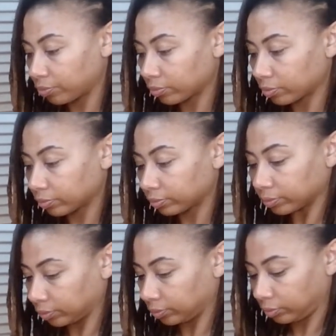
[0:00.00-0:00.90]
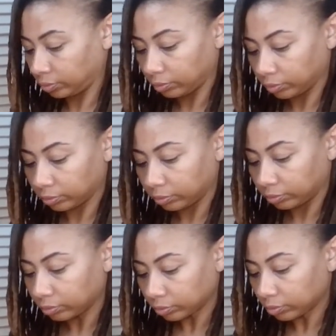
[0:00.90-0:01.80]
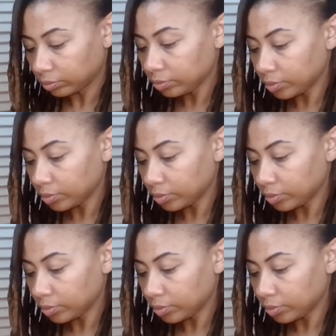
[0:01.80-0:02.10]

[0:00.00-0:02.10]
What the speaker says: (silence)